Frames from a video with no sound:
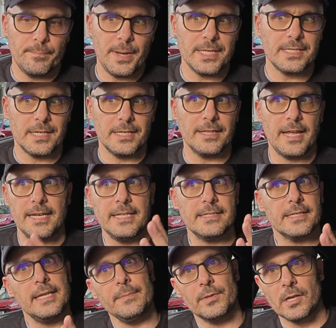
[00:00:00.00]
Basically, they need
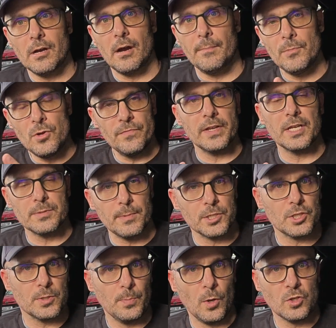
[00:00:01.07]
to keep the car moving as
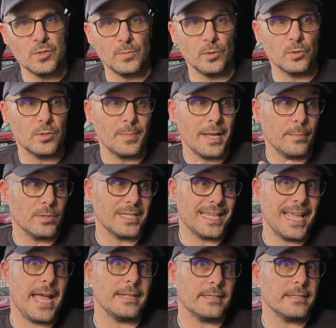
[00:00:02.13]
much as possible to be able to
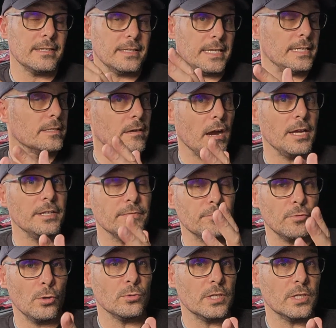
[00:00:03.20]
get to these kind of road